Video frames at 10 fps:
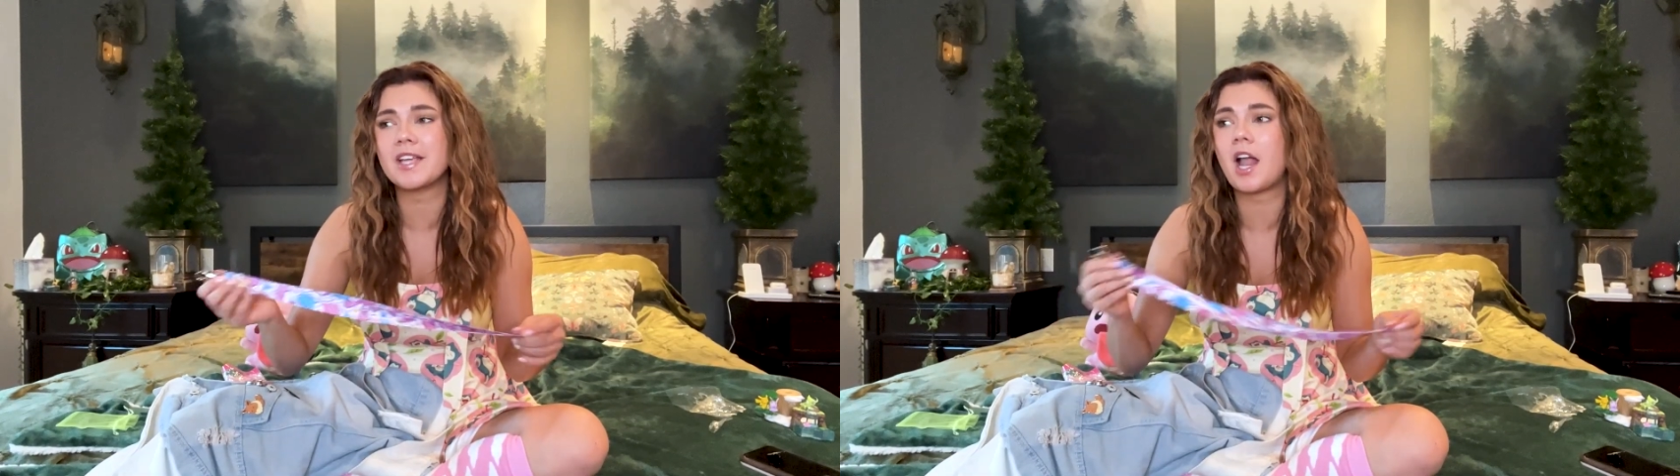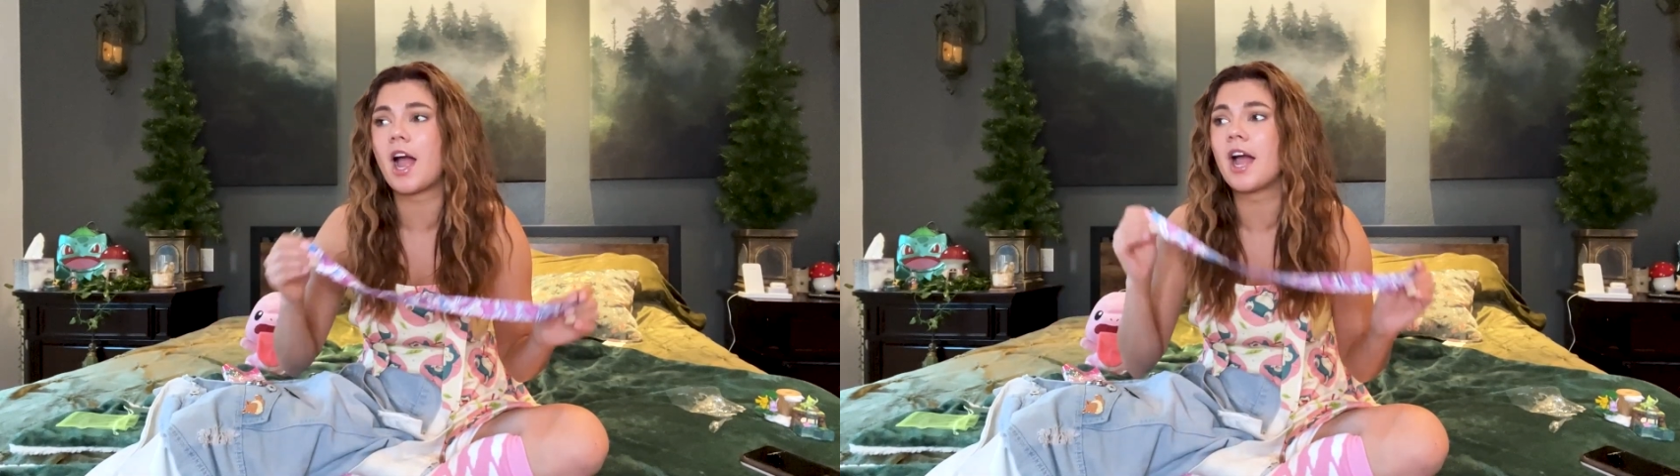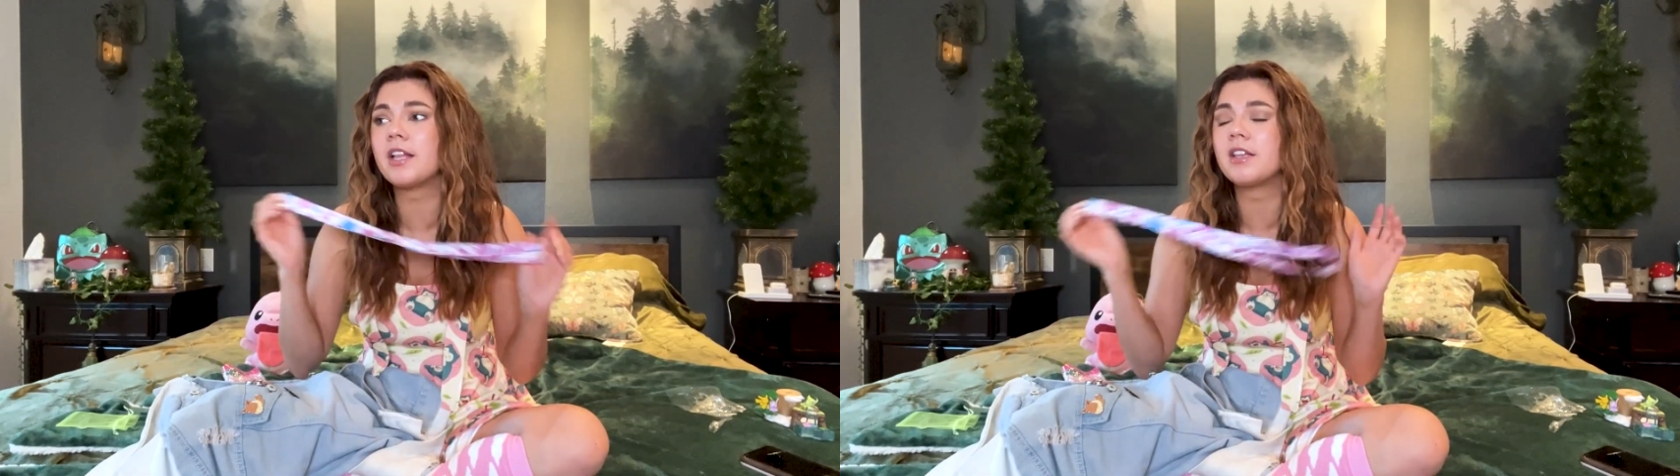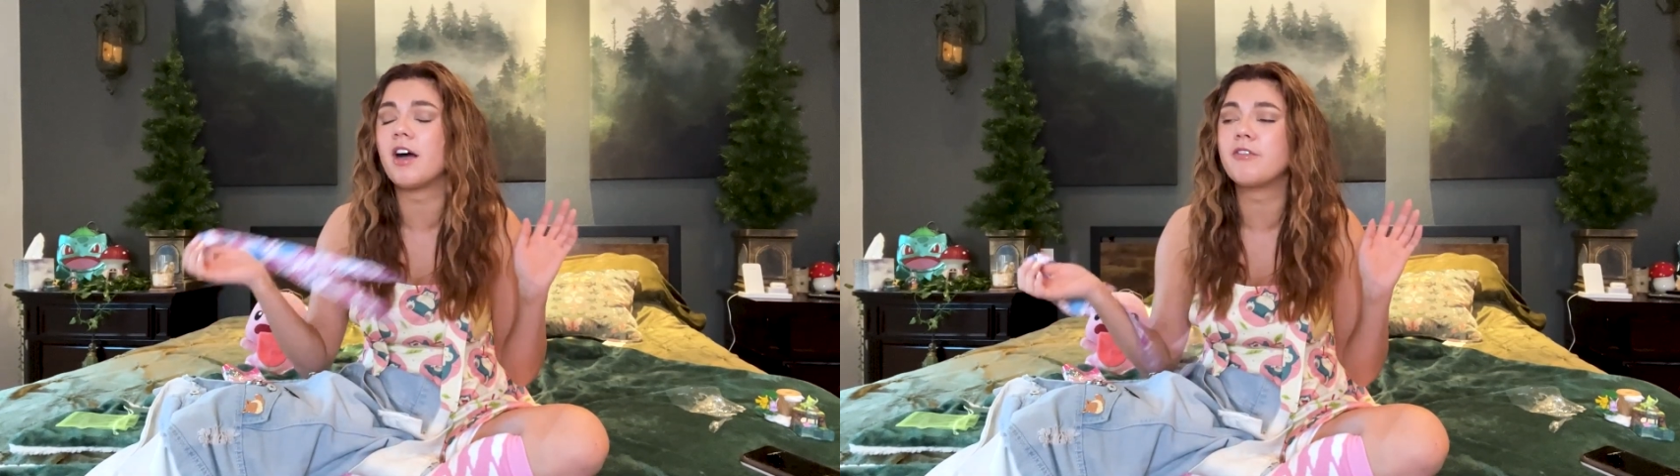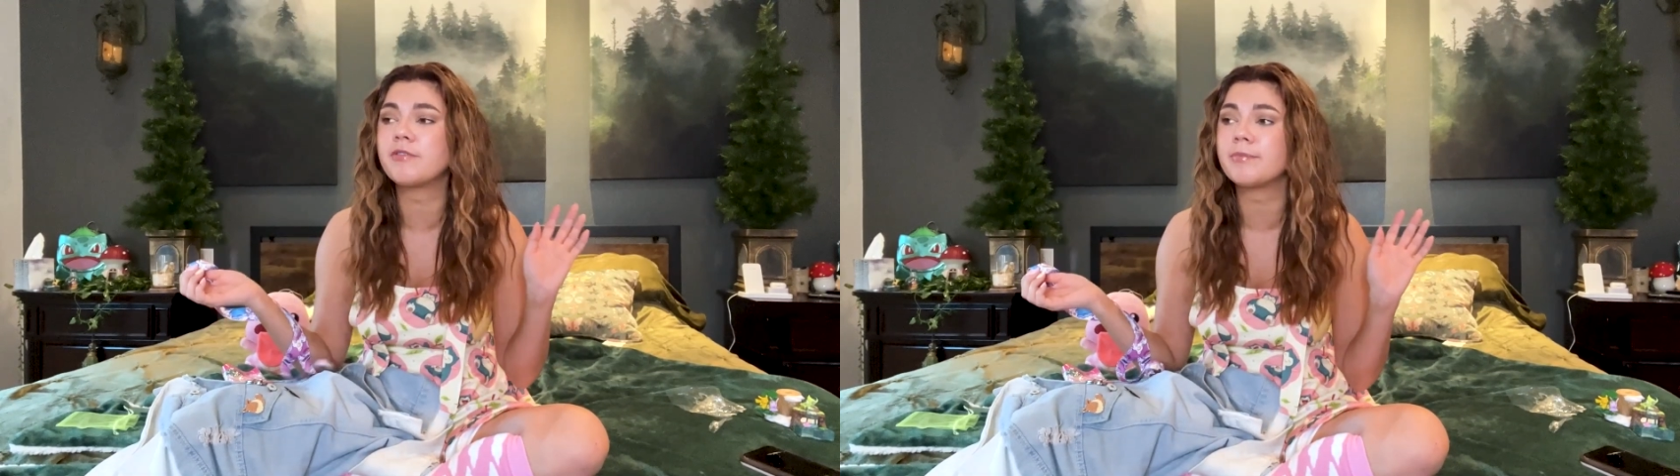Like I
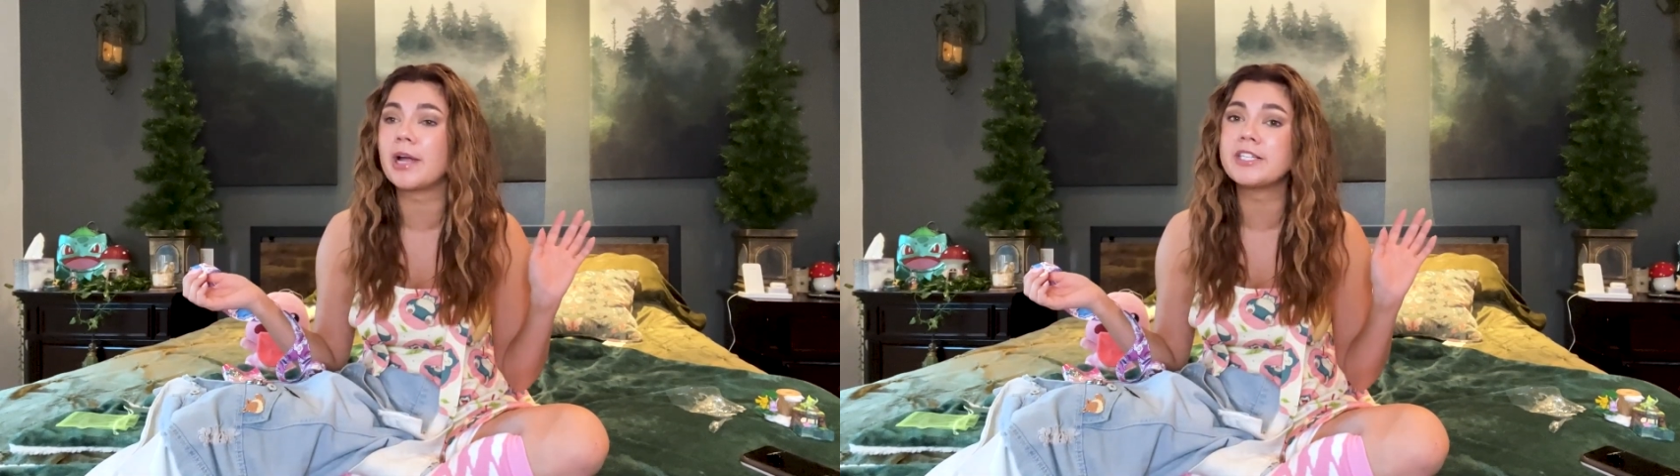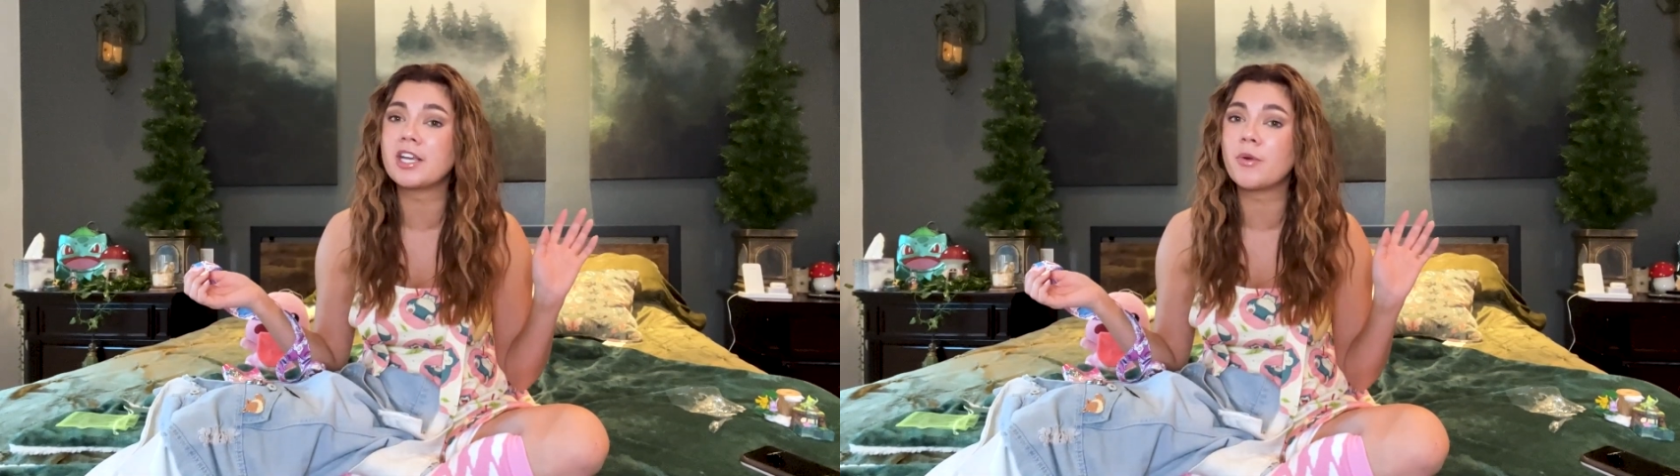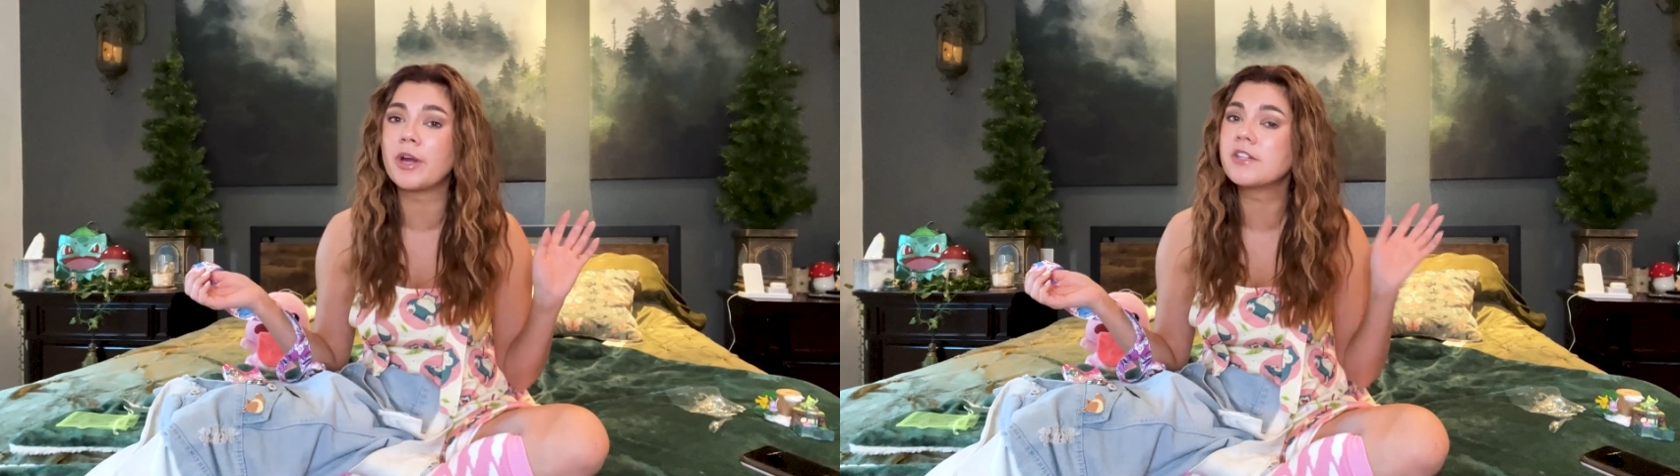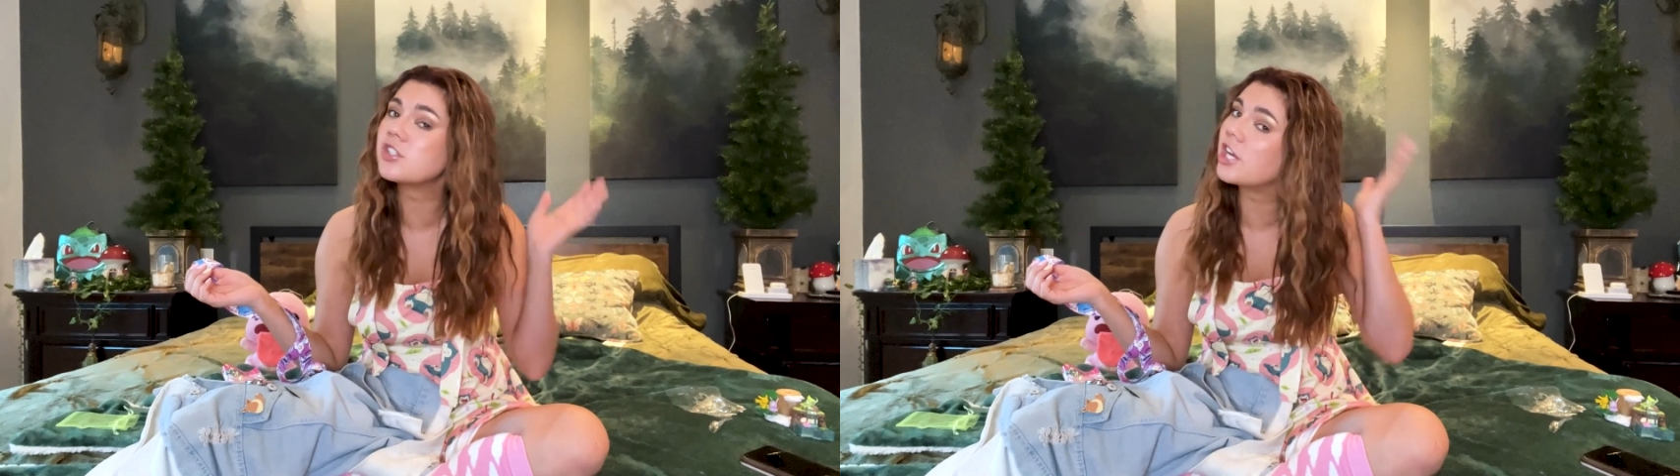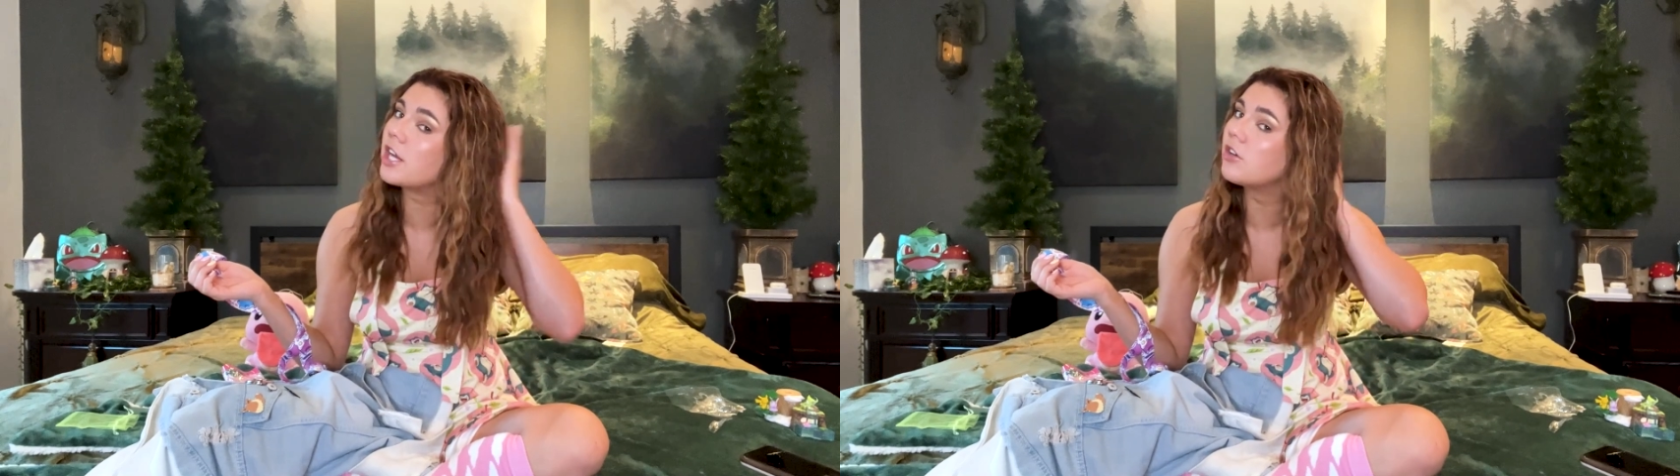love my
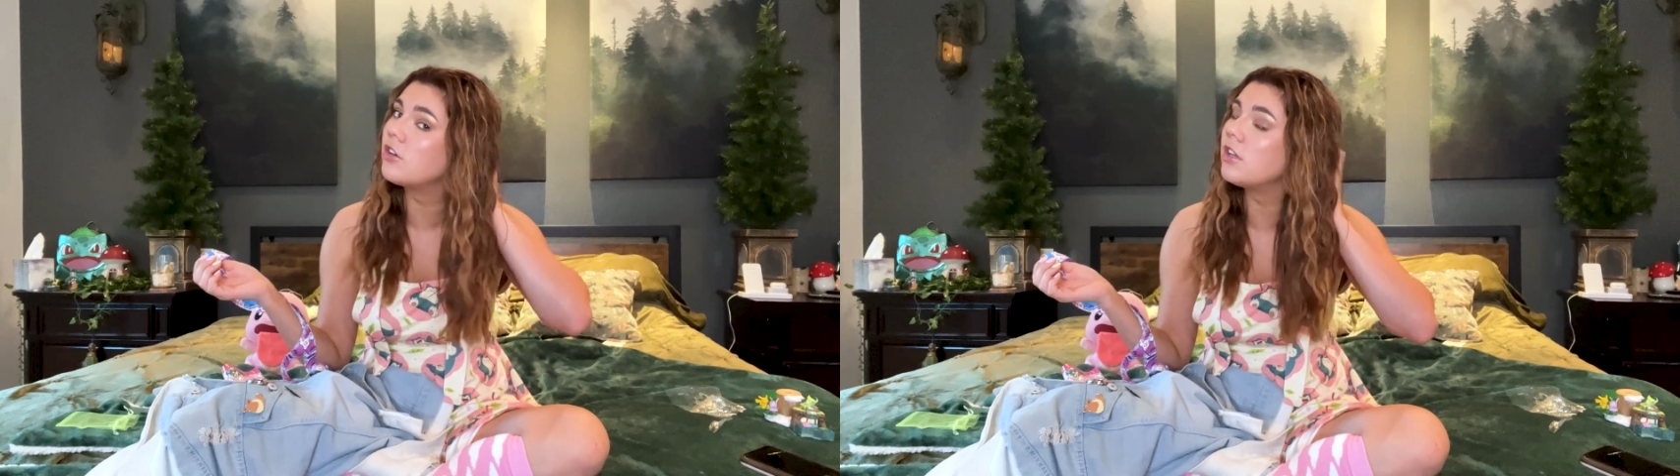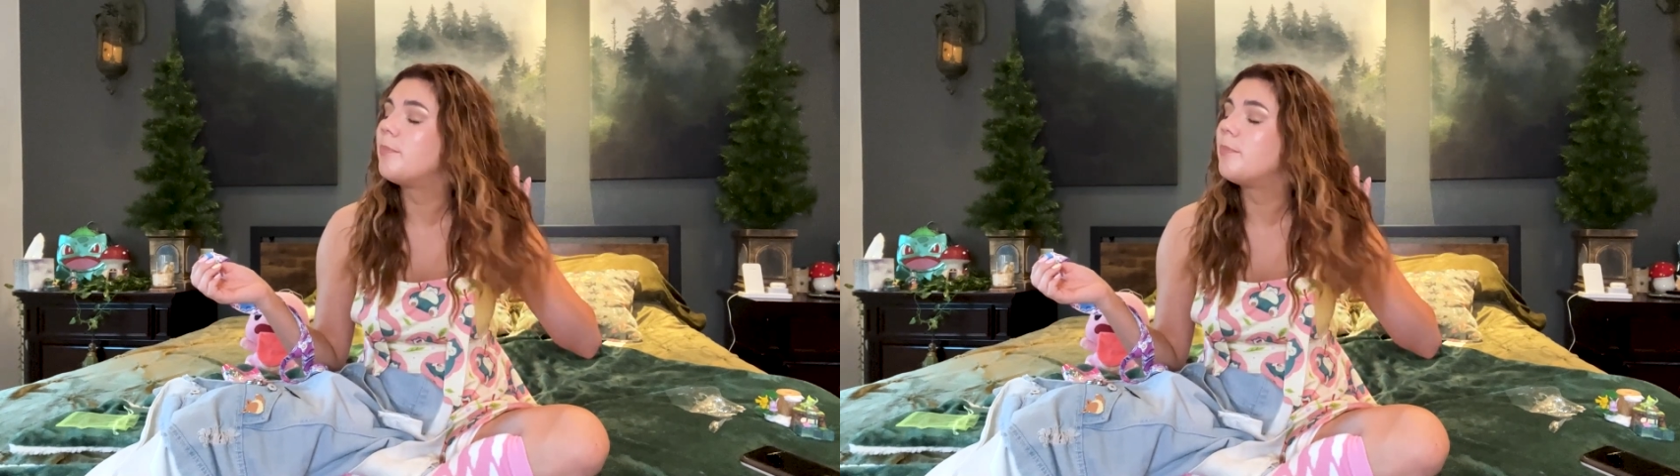DareWears channel,